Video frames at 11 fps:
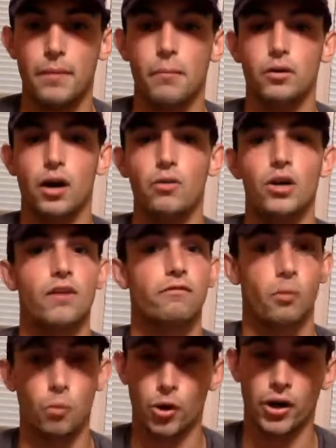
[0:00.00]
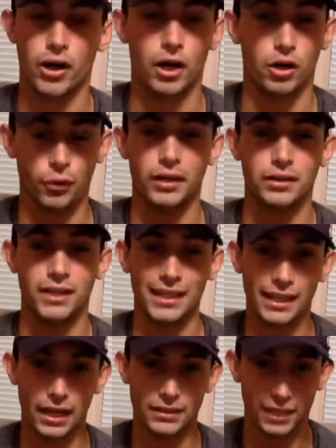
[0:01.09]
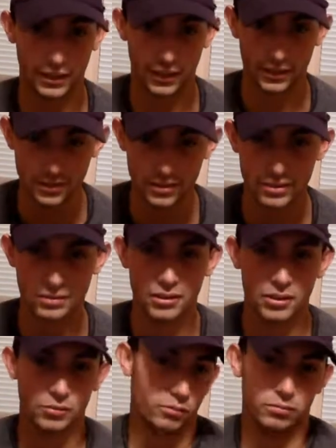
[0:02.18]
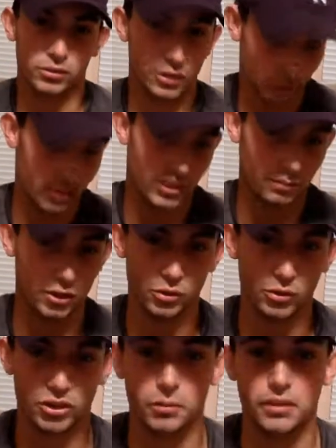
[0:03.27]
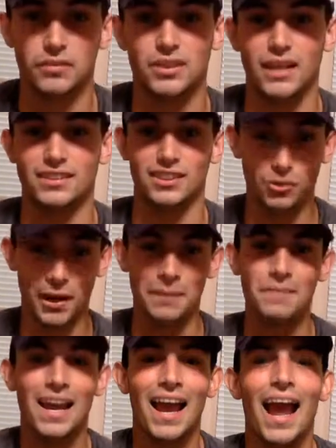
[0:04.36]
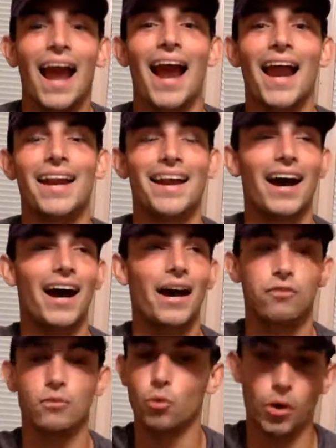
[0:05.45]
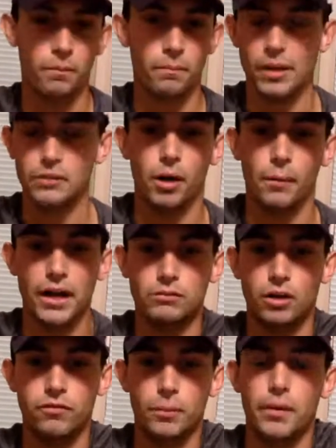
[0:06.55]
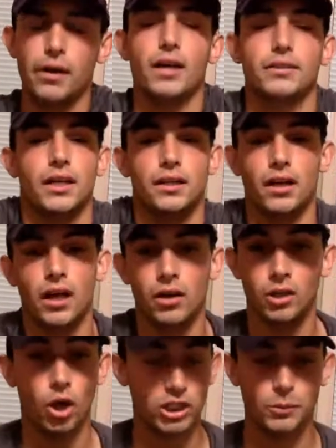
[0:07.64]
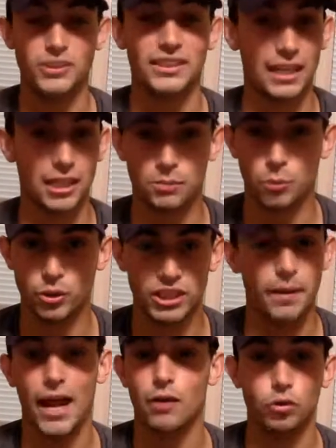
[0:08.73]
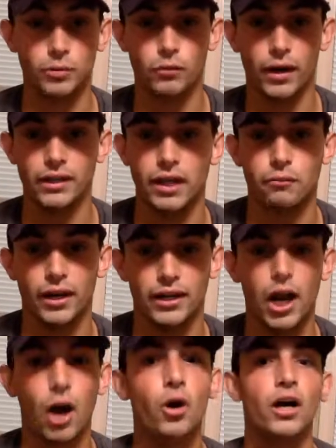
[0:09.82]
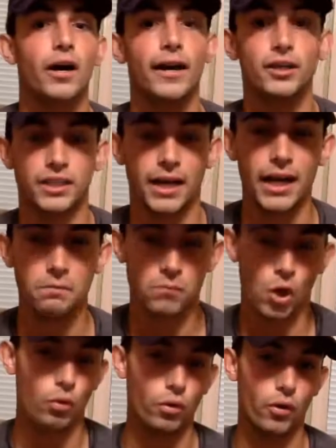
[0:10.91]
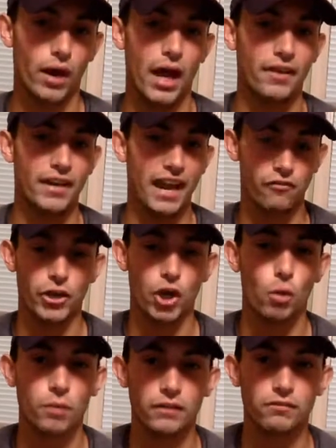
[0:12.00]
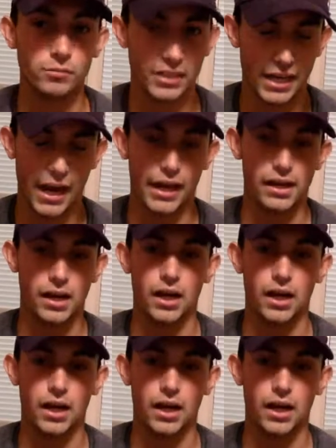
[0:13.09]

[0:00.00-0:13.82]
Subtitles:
down below for more great Yankee content like this. Well, it's up to you to determine if this content's great. And for more baseball, basketball, football content in all sports, as now sports is back, we will be getting ready to go. Later tonight, we will have an every home run from today